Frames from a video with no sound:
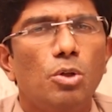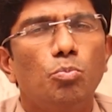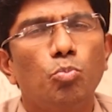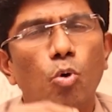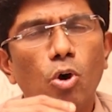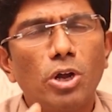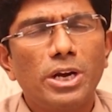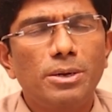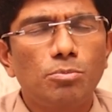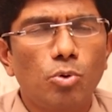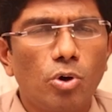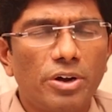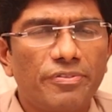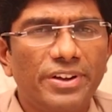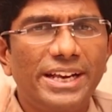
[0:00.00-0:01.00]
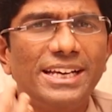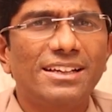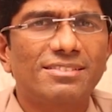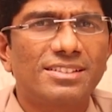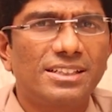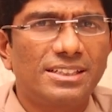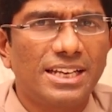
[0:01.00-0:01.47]
more and more
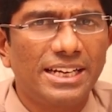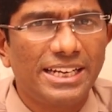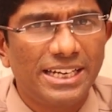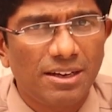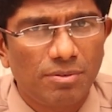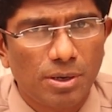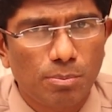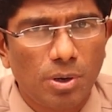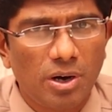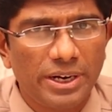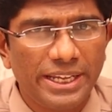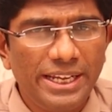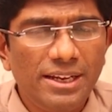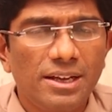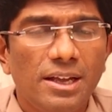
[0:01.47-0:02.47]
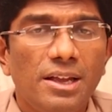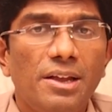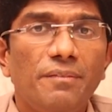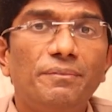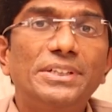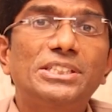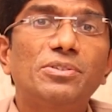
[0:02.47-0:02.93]
venous return in our body,
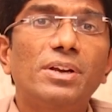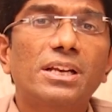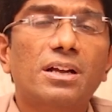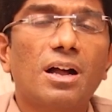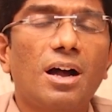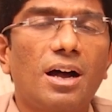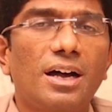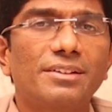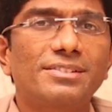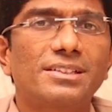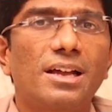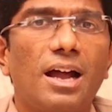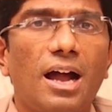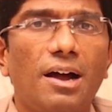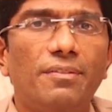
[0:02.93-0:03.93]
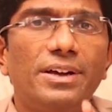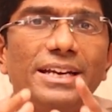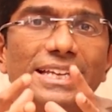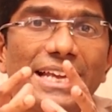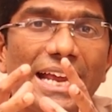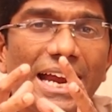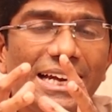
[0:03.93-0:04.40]
which will cause our
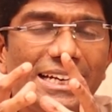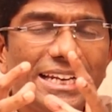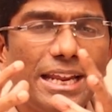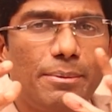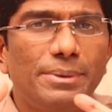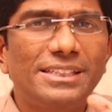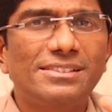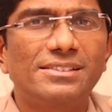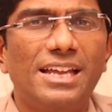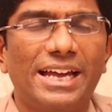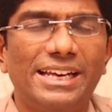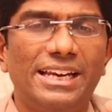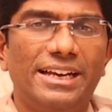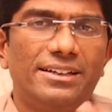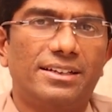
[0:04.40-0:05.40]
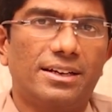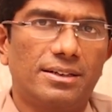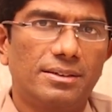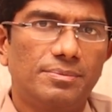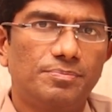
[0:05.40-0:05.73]
atrium is dilated.